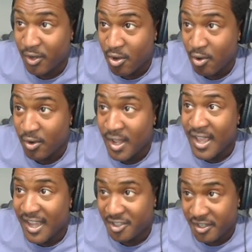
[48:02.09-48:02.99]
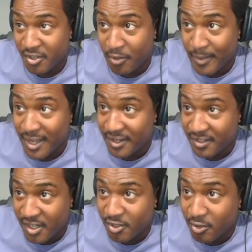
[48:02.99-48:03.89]
coat as she is a
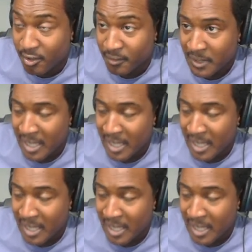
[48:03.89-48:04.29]
humanities teacher.